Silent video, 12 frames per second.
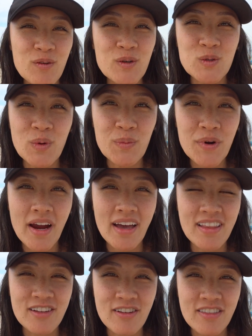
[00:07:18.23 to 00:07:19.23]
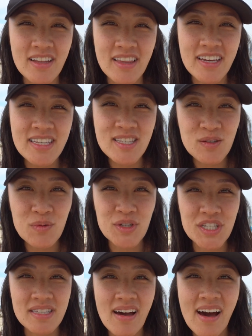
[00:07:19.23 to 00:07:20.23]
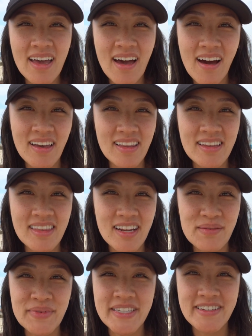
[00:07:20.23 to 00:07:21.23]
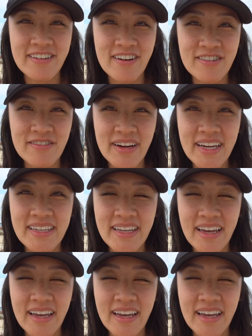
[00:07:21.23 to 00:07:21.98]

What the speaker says: There was one more island on the list, which is Kai Island that I'm sitting on right